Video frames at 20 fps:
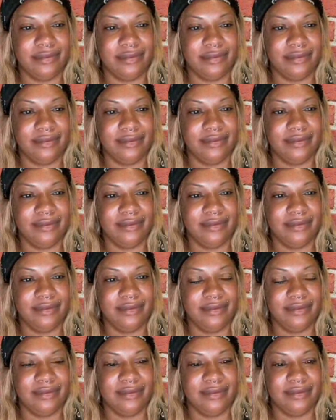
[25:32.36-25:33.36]

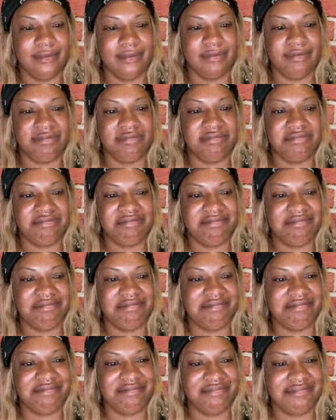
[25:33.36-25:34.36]

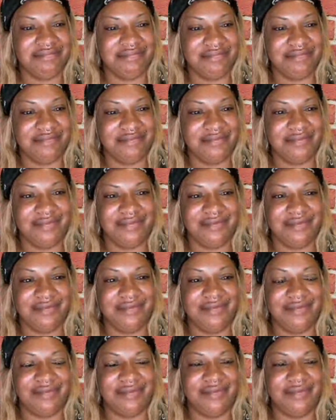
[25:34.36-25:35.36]

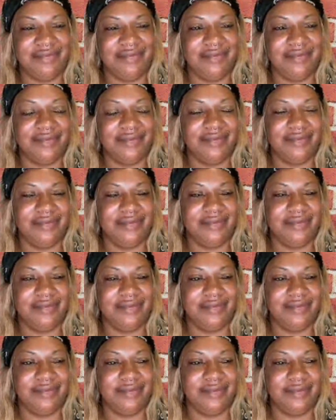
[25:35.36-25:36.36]

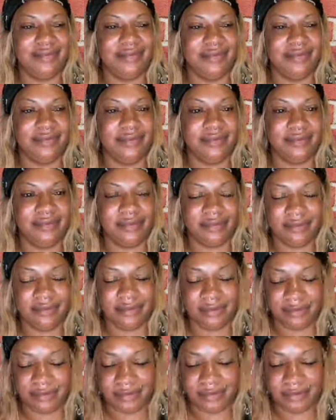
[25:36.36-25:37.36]

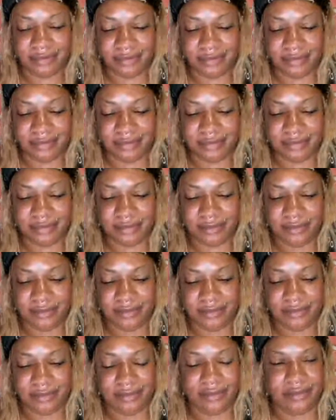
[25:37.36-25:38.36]

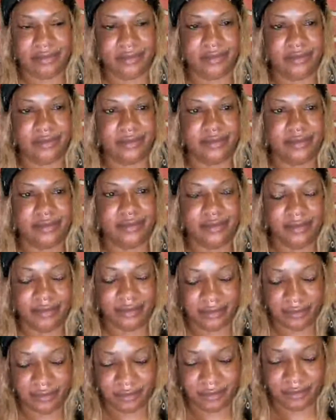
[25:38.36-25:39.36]

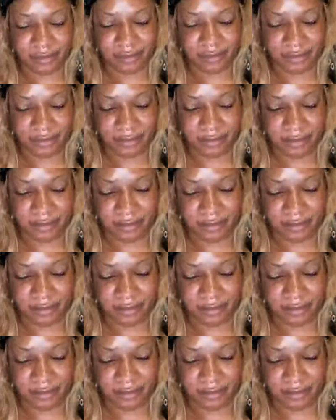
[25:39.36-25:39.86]
(not speaking)